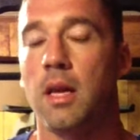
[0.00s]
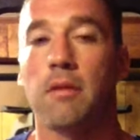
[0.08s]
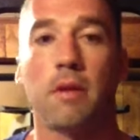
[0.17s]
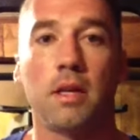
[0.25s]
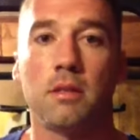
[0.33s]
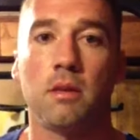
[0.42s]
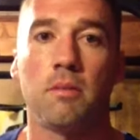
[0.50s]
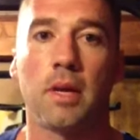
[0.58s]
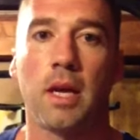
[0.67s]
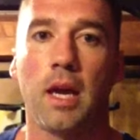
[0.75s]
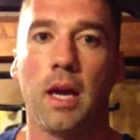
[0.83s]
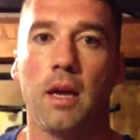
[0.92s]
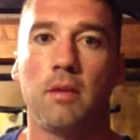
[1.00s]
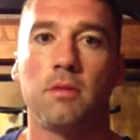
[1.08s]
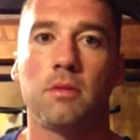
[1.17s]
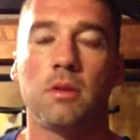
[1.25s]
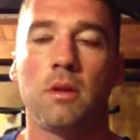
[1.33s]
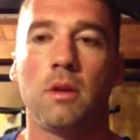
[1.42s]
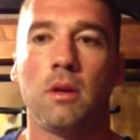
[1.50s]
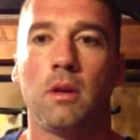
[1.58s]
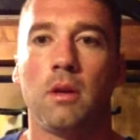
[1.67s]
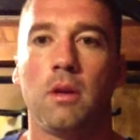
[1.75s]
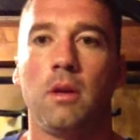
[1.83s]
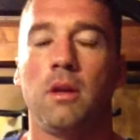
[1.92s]
rest on my calves,
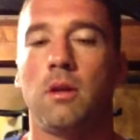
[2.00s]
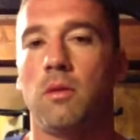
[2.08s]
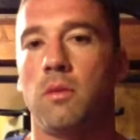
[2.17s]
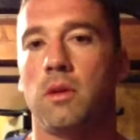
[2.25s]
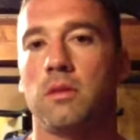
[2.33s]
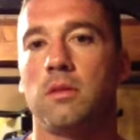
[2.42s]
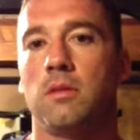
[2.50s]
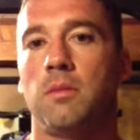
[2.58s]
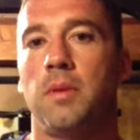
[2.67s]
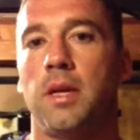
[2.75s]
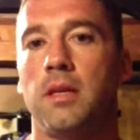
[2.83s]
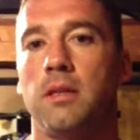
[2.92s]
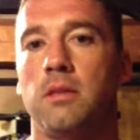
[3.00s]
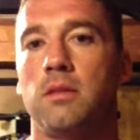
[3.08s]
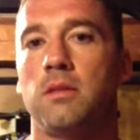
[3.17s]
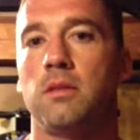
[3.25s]
you know, to where it's going to place